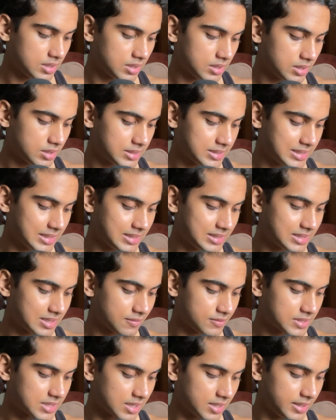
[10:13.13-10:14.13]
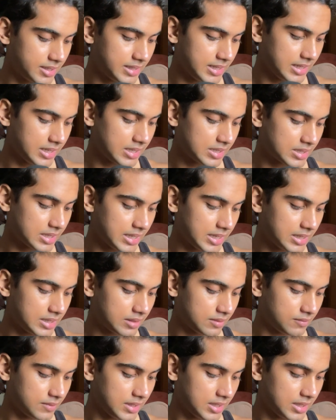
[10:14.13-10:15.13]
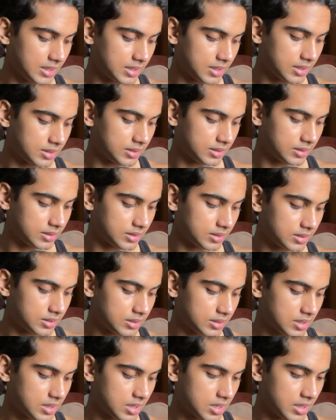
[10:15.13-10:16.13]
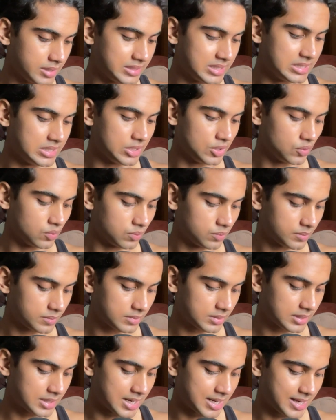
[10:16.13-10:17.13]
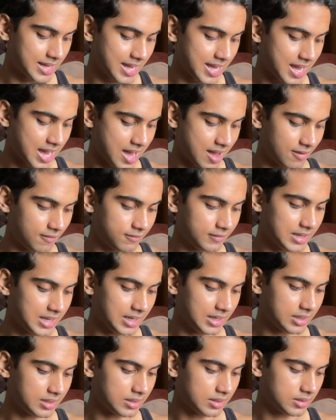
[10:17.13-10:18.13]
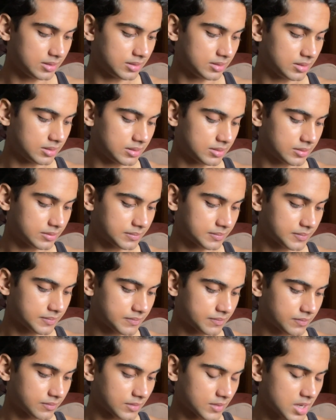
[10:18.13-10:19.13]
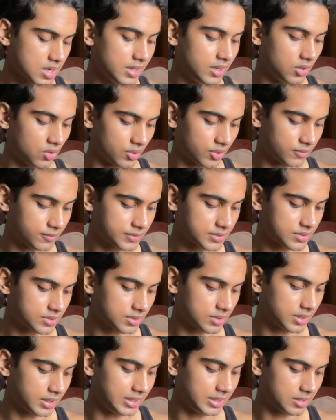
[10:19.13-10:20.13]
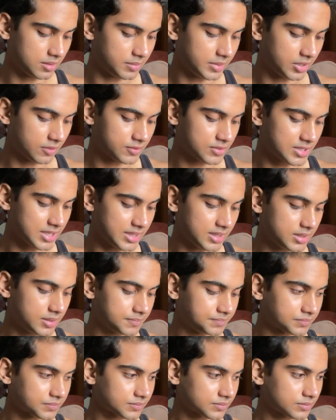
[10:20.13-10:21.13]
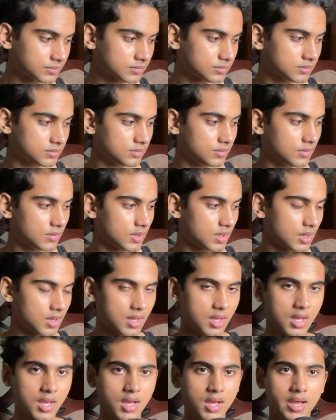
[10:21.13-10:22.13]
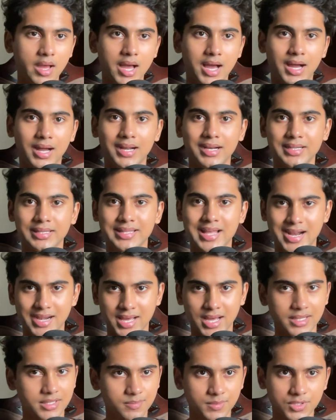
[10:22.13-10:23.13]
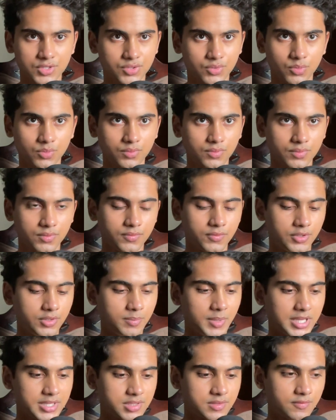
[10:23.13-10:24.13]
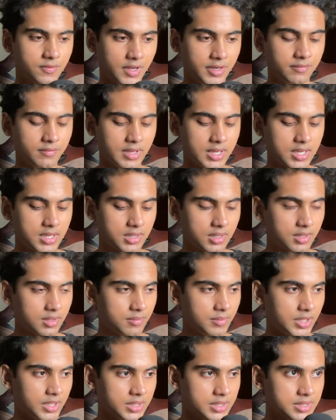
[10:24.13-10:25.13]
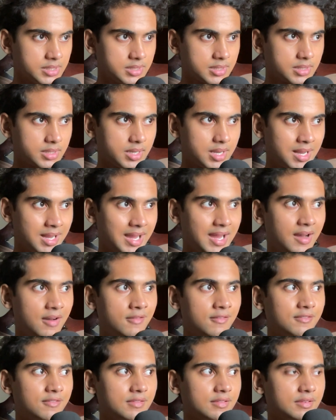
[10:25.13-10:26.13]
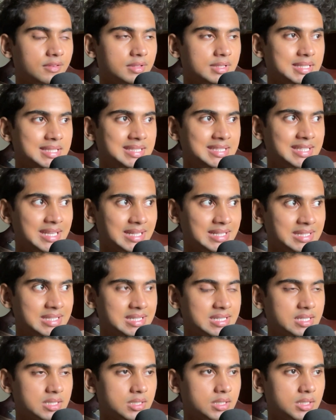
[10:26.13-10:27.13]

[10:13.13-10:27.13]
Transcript: Since I've started taking creatine, we can assume that I have gained a little bit of strength, and that has been true for the past 1 week, because I have sensed,